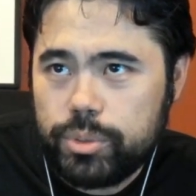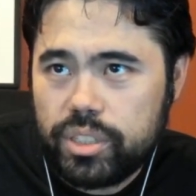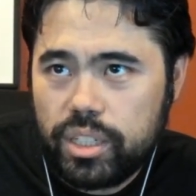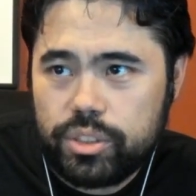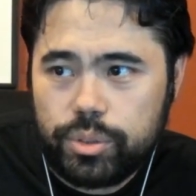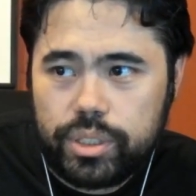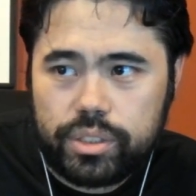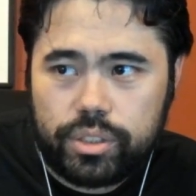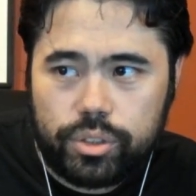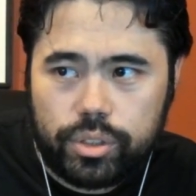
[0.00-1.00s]
It's not so
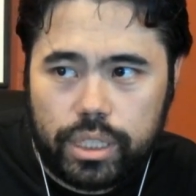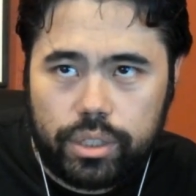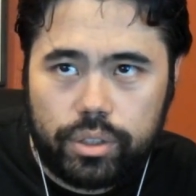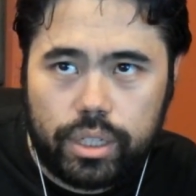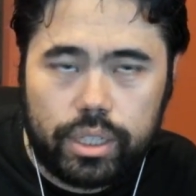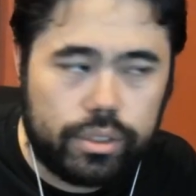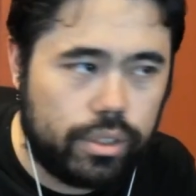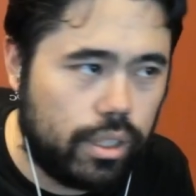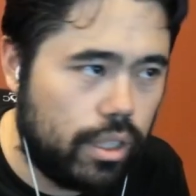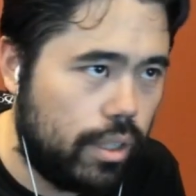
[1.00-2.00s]
easy to do that, you
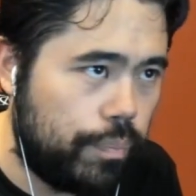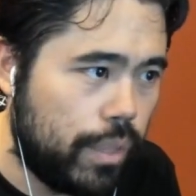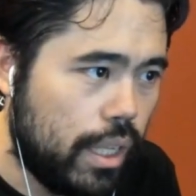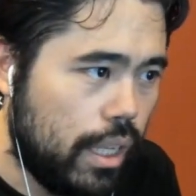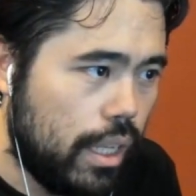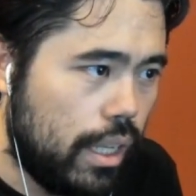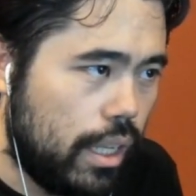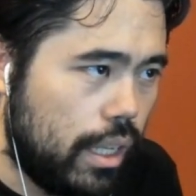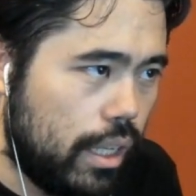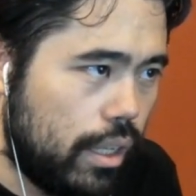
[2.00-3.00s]
guys. Um,
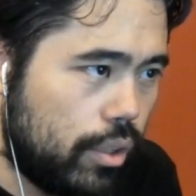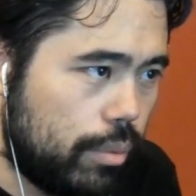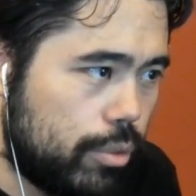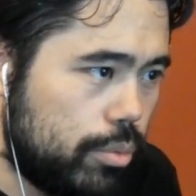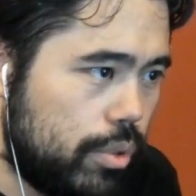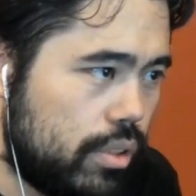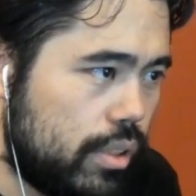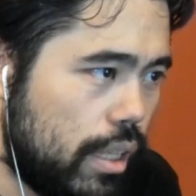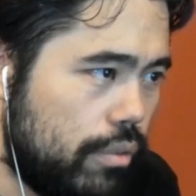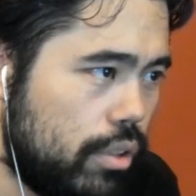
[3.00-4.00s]
uh, okay, bishop
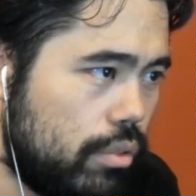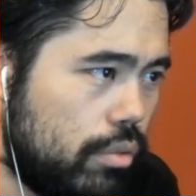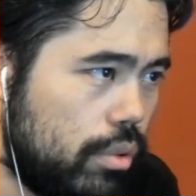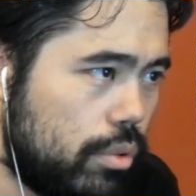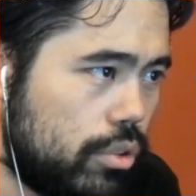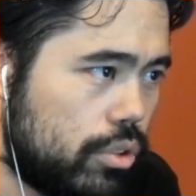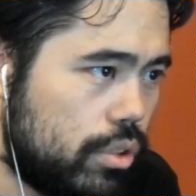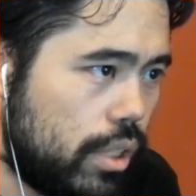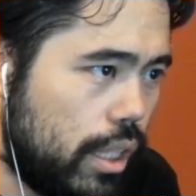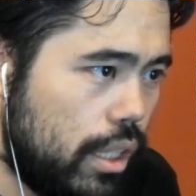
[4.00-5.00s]
d7, we will
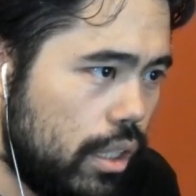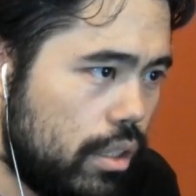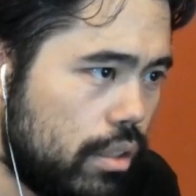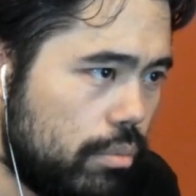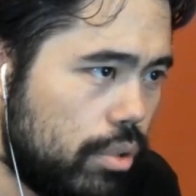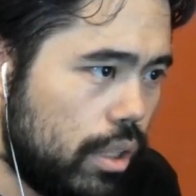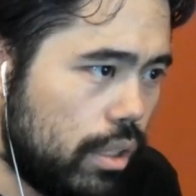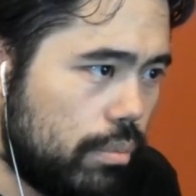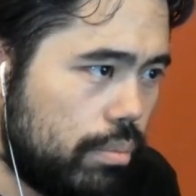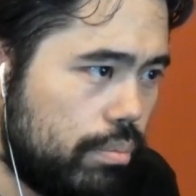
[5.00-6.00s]
just take and play
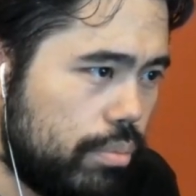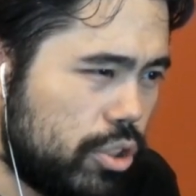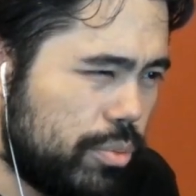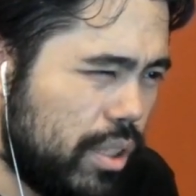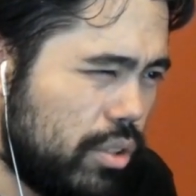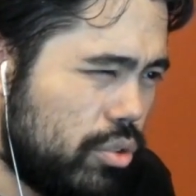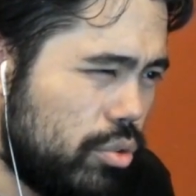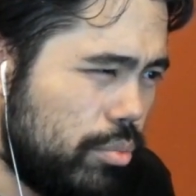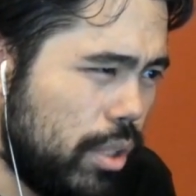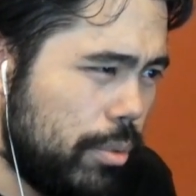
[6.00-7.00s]
like Bishop
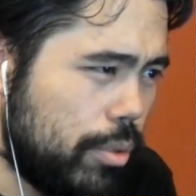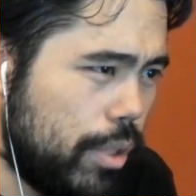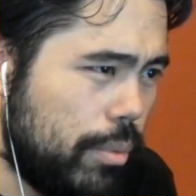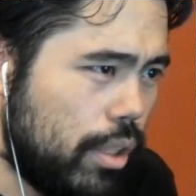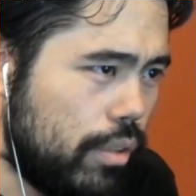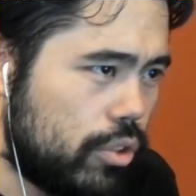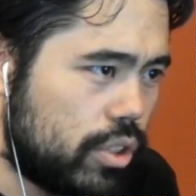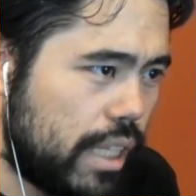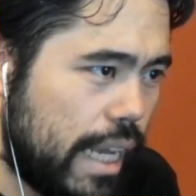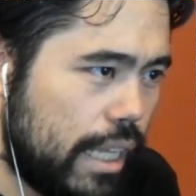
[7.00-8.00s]
e2 maybe, or maybe I'll even
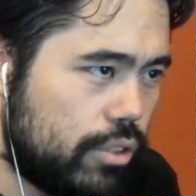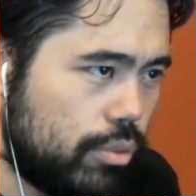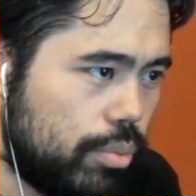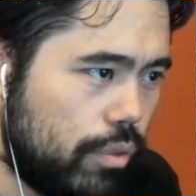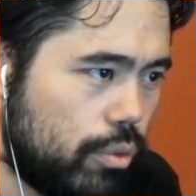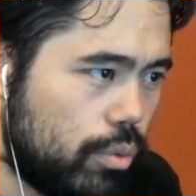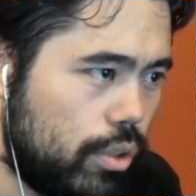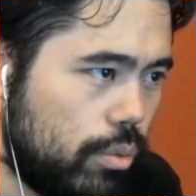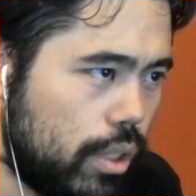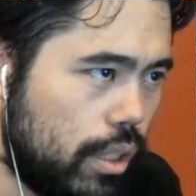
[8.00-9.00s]
just castle and play for rook
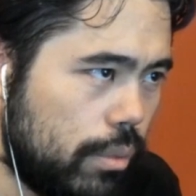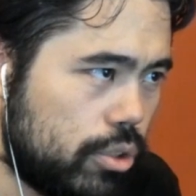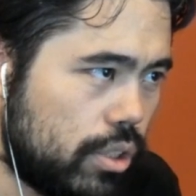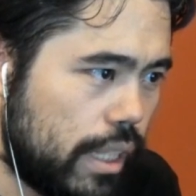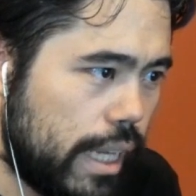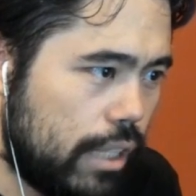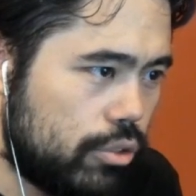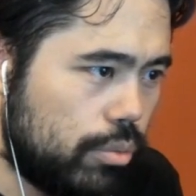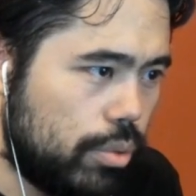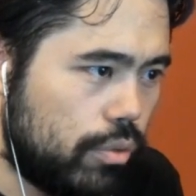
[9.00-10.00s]
e1. I think I'm just going to
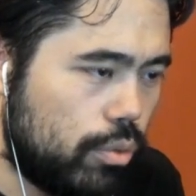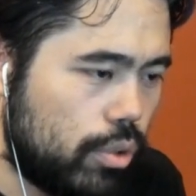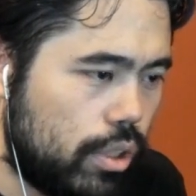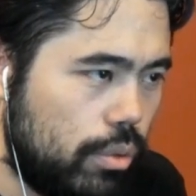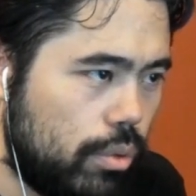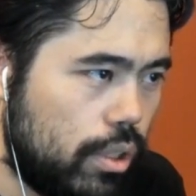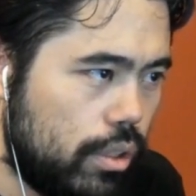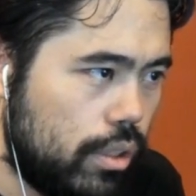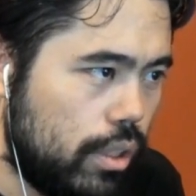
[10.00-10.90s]
castle and play for rook e1.